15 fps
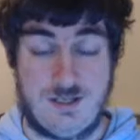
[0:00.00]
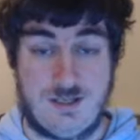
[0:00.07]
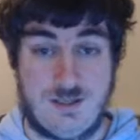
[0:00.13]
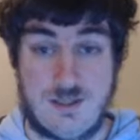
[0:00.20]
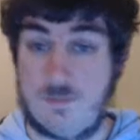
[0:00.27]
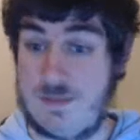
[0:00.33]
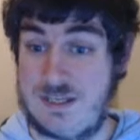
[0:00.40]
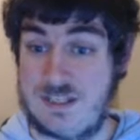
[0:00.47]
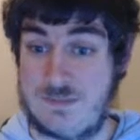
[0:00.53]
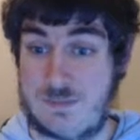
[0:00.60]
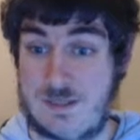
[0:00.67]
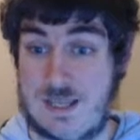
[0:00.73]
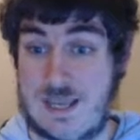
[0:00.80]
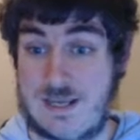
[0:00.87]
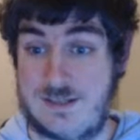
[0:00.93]
the biggest
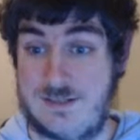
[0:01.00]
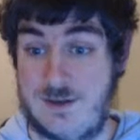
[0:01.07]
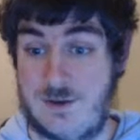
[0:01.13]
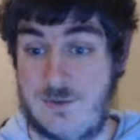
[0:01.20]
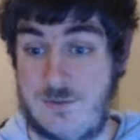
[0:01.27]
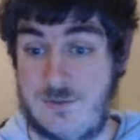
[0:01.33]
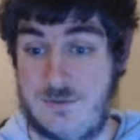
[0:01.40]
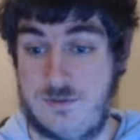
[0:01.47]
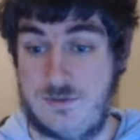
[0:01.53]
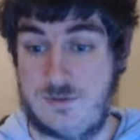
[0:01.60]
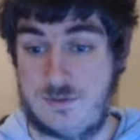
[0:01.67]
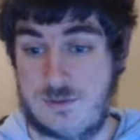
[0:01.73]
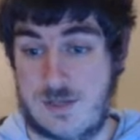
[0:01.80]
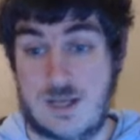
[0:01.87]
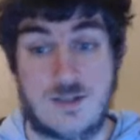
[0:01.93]
plague known
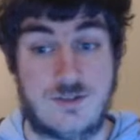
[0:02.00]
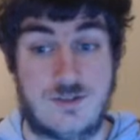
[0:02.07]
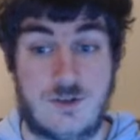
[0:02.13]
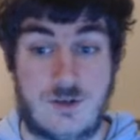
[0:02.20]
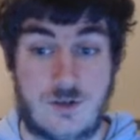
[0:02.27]
as